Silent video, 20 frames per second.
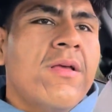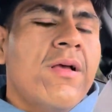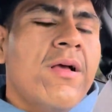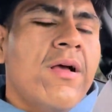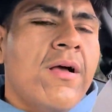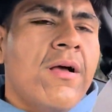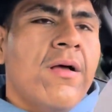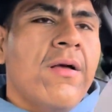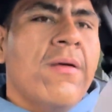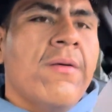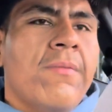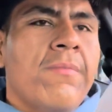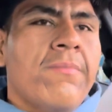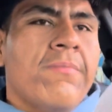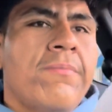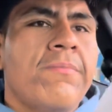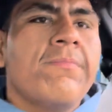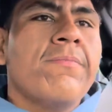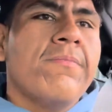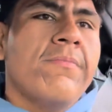
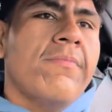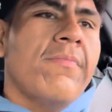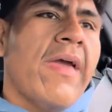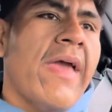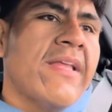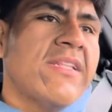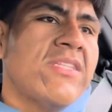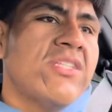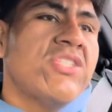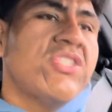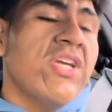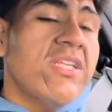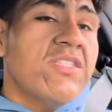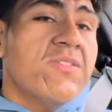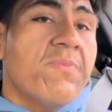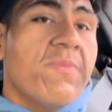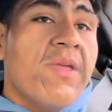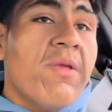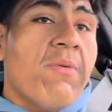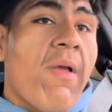Um, it's
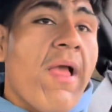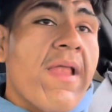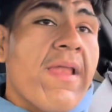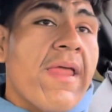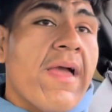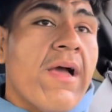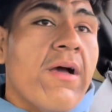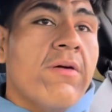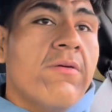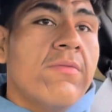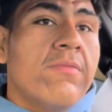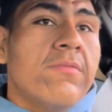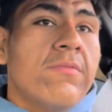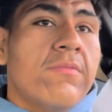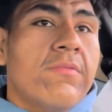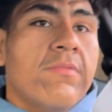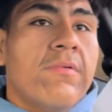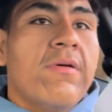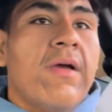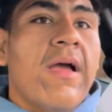just me right now.
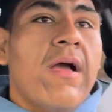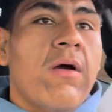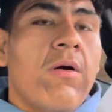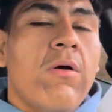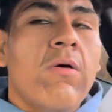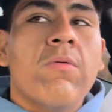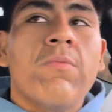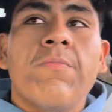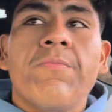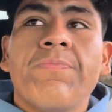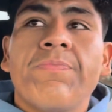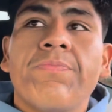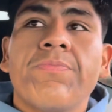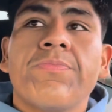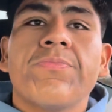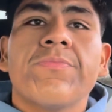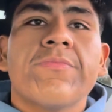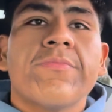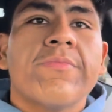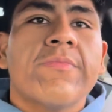At home,
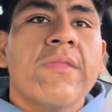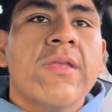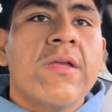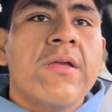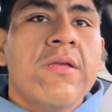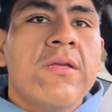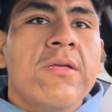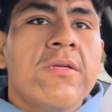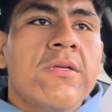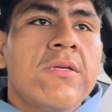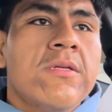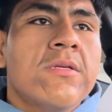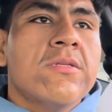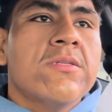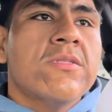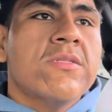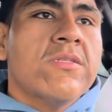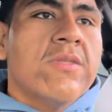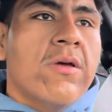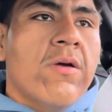
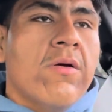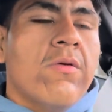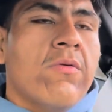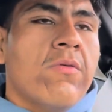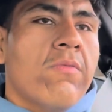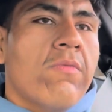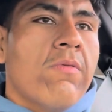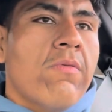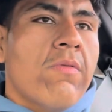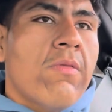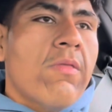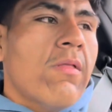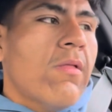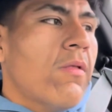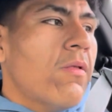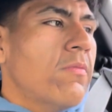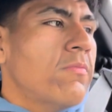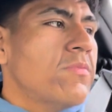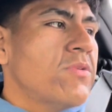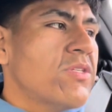so
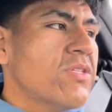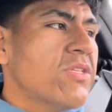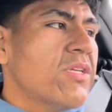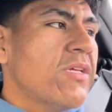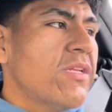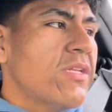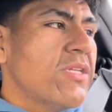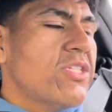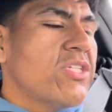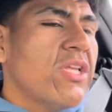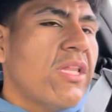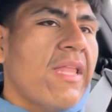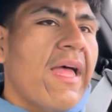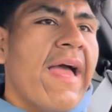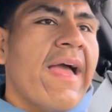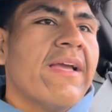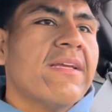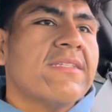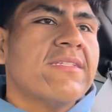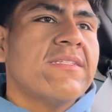I'm just gonna chillax.